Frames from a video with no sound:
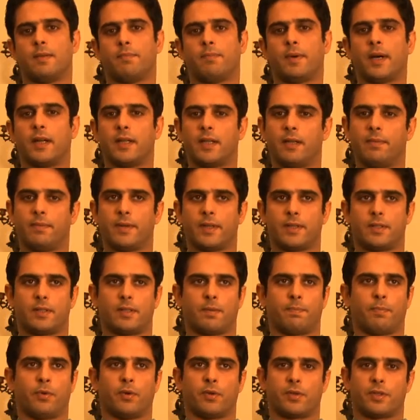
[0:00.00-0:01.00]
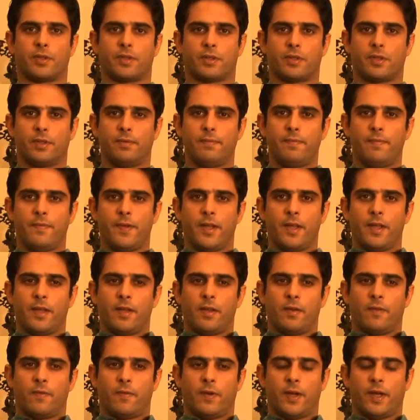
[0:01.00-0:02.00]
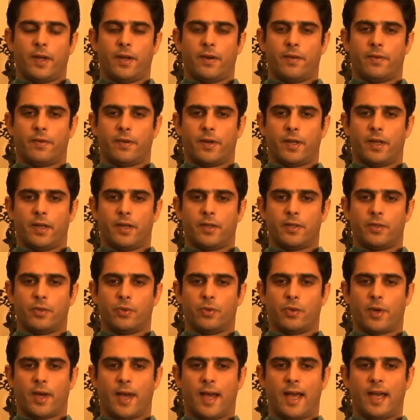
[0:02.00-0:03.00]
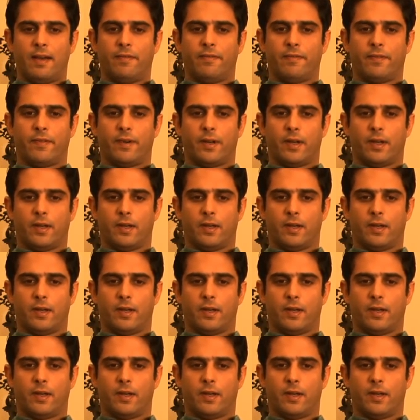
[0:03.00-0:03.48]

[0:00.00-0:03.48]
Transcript: party-based support system, where uh, you have